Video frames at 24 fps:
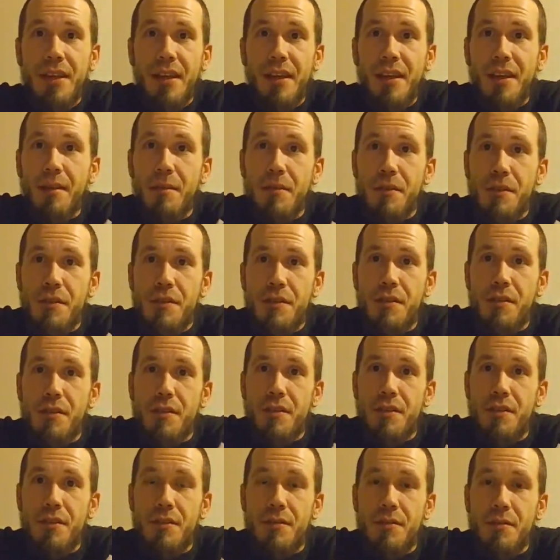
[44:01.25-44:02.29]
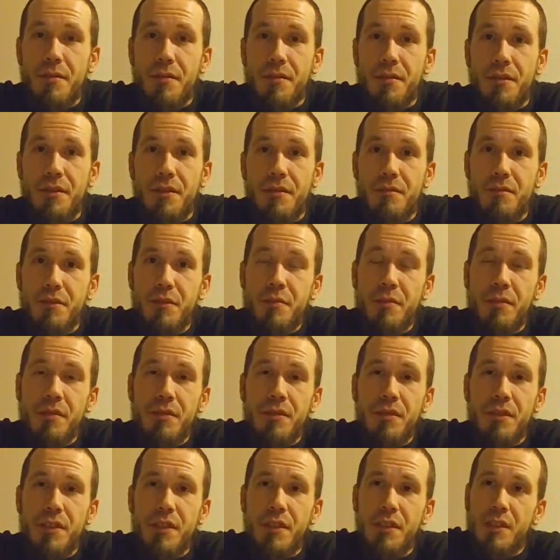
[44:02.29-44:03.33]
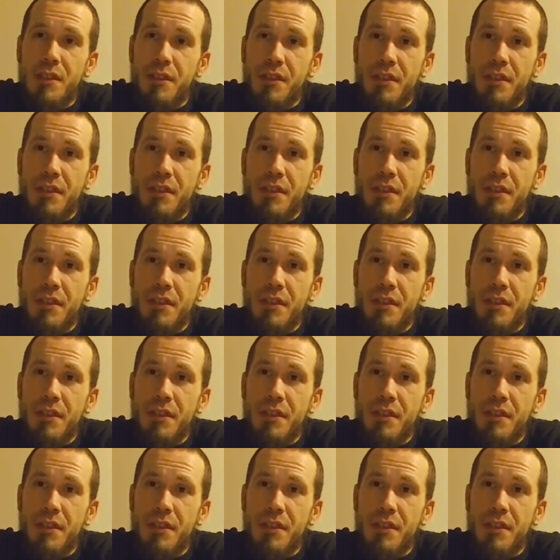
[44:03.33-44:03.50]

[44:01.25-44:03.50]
How much snow are you supposed to get? We're supposed to get